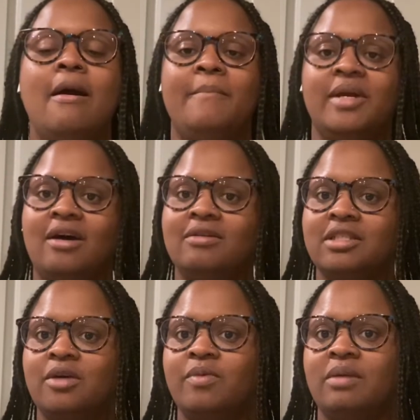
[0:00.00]
But I
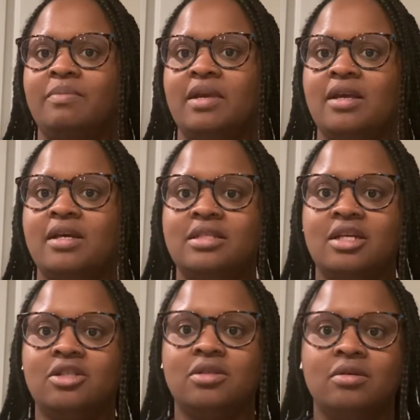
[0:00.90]
also want to be
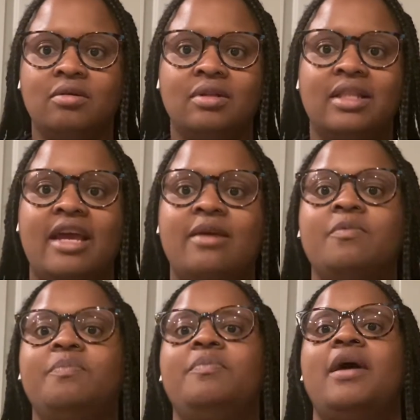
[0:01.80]
intentional, like,
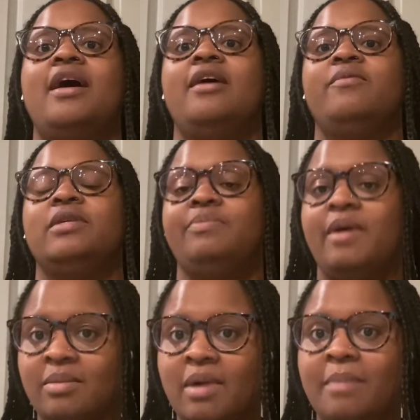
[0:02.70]
by
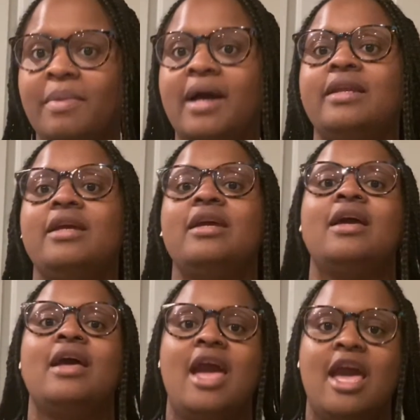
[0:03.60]
respecting my body
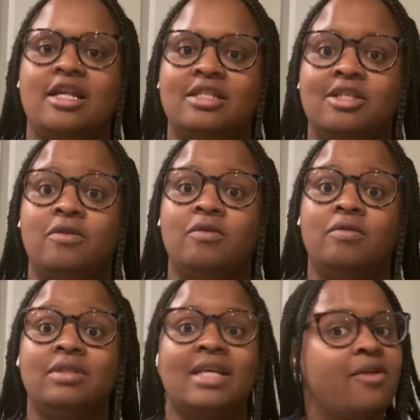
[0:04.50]
and
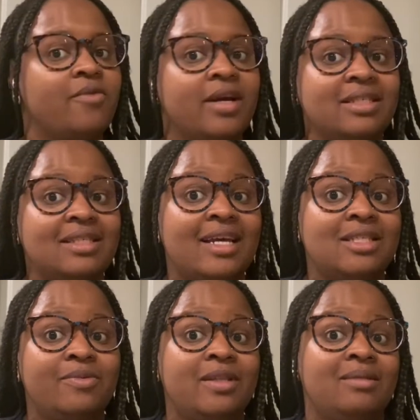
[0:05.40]
to take rest
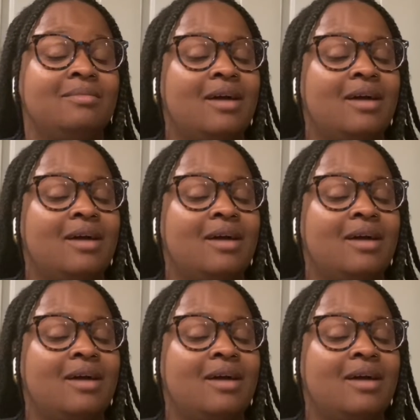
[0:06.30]
days when